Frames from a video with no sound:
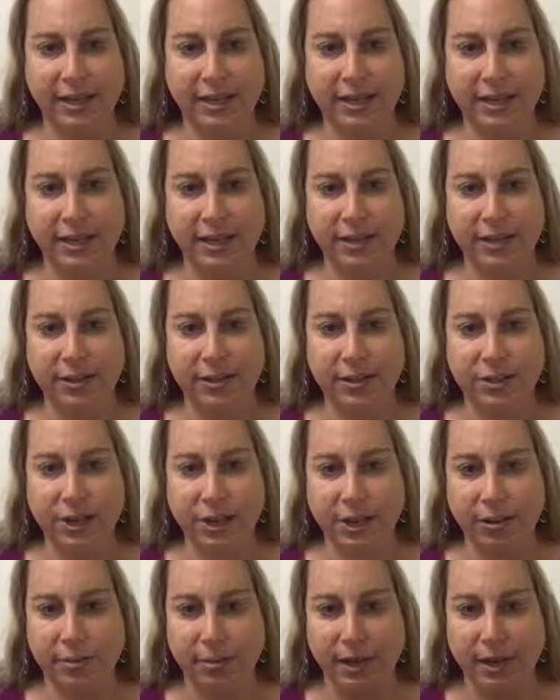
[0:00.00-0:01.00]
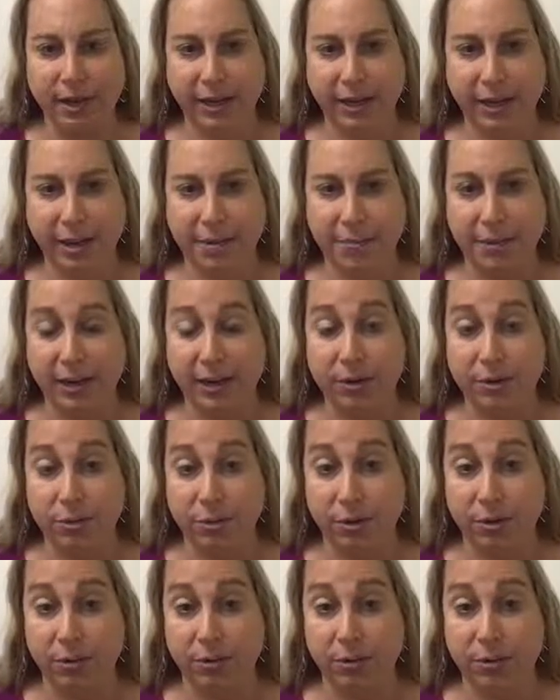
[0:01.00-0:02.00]
an e to the j omega m minus
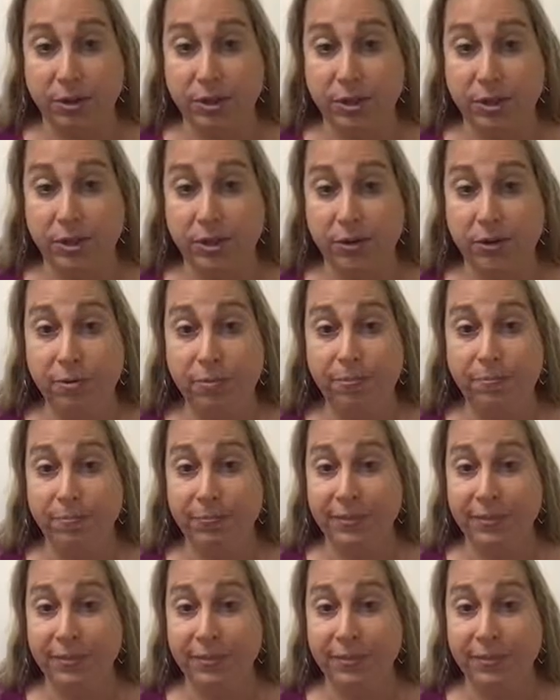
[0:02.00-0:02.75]
1 over 2,